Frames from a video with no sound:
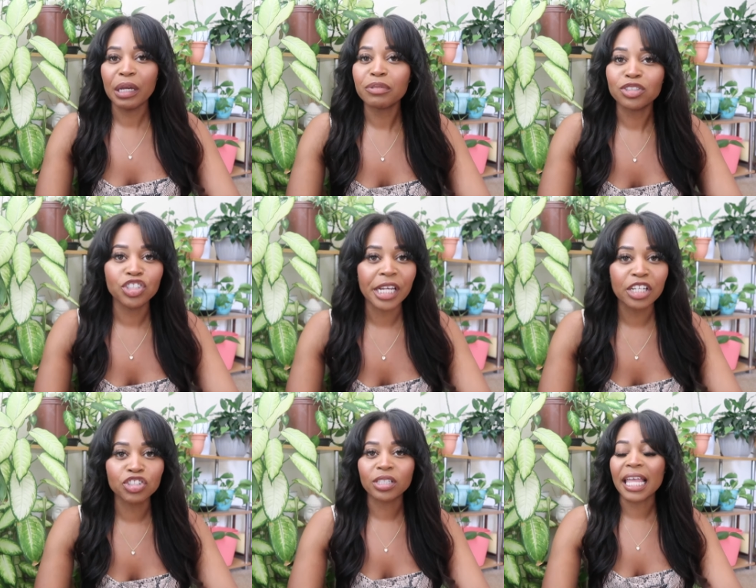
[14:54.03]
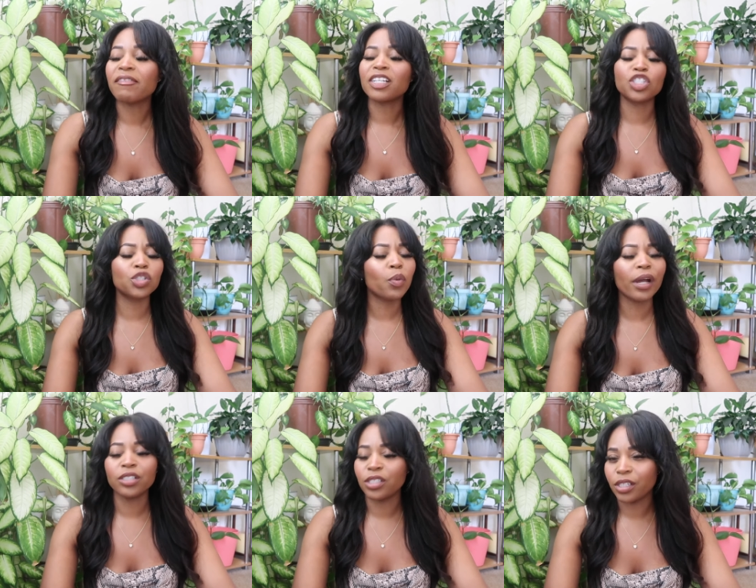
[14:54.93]
it will change your life. I
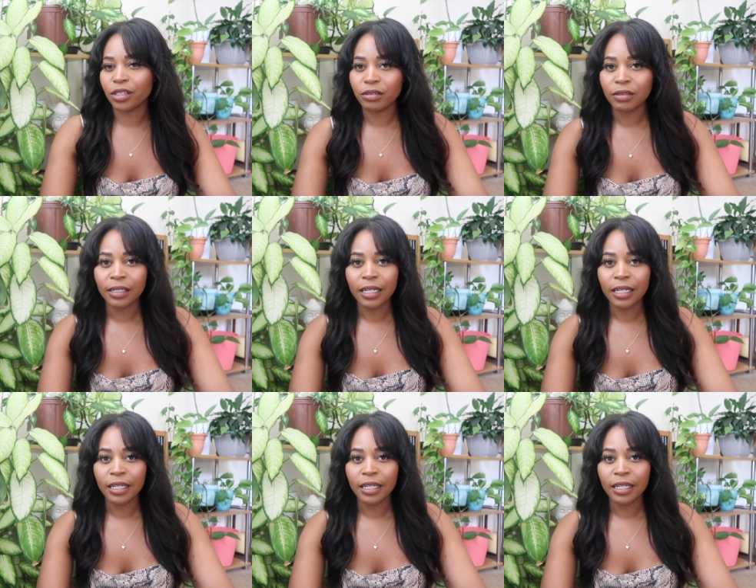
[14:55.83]
swear to you.